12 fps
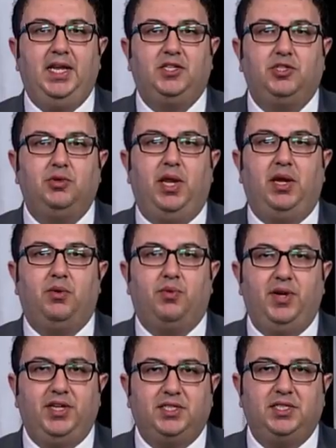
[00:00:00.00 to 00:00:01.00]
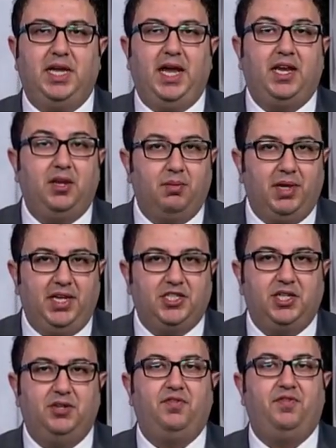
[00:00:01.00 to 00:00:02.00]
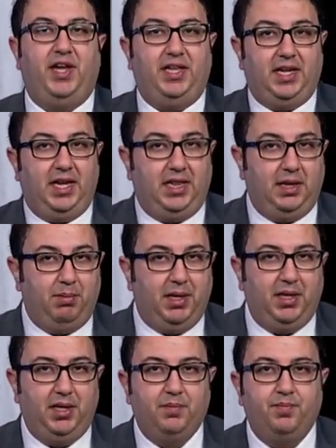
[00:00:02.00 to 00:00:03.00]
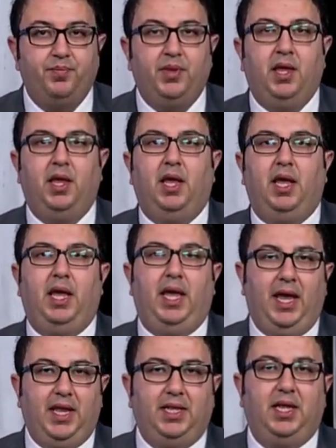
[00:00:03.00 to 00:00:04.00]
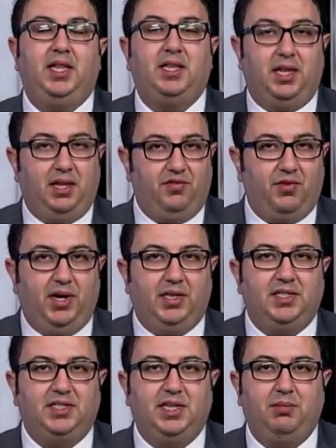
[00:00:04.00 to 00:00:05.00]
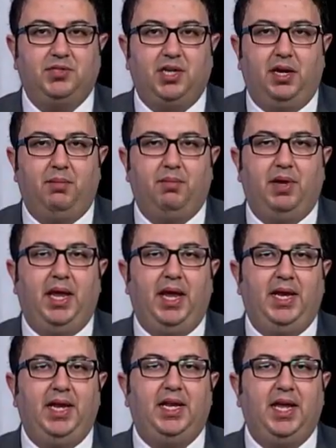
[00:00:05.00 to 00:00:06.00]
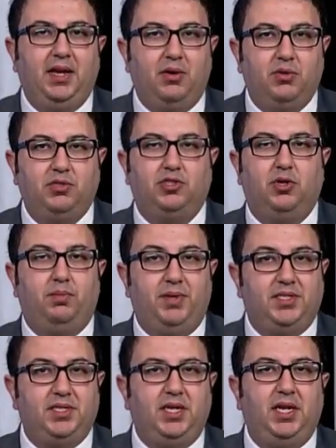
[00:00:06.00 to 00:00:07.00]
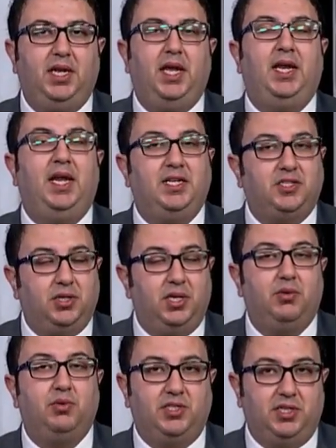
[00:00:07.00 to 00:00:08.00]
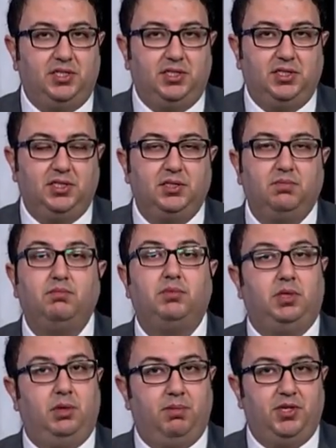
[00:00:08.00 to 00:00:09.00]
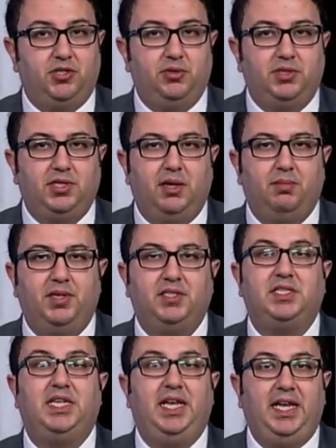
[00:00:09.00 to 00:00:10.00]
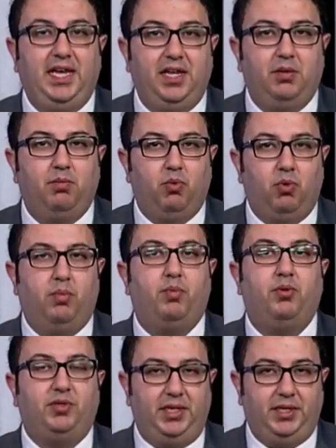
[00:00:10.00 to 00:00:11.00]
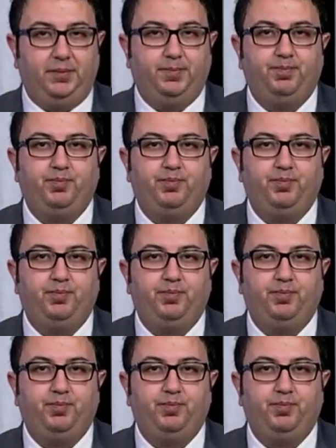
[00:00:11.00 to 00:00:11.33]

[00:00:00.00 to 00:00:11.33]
lead to increased the accumulation of fat in the belly and in the liver at the same time, and it can cause obesity and insulin resistance. Number two tip is eat more protein.